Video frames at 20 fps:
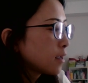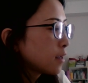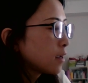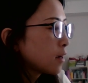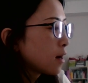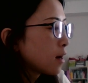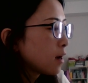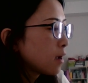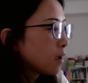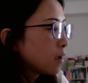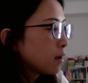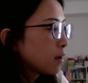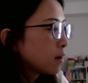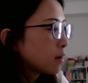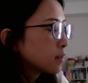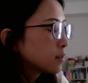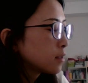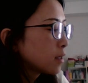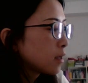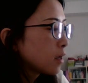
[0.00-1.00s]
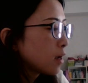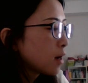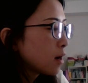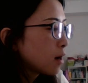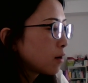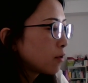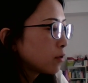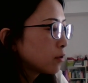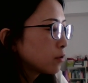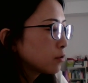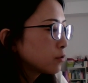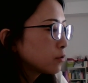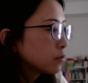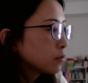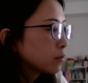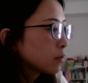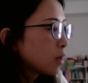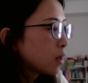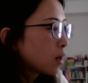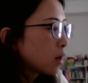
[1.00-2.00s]
and say hello
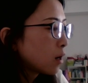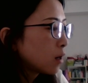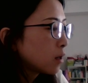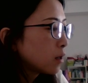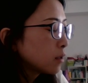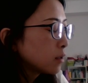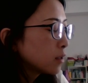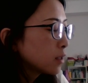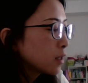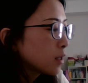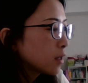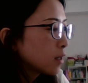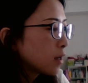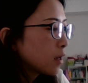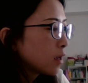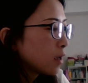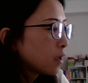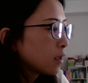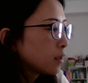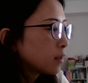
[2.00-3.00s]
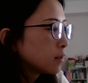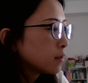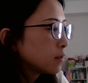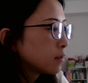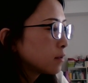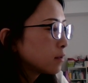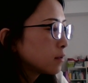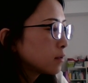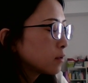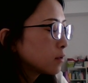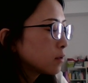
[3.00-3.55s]
to her, and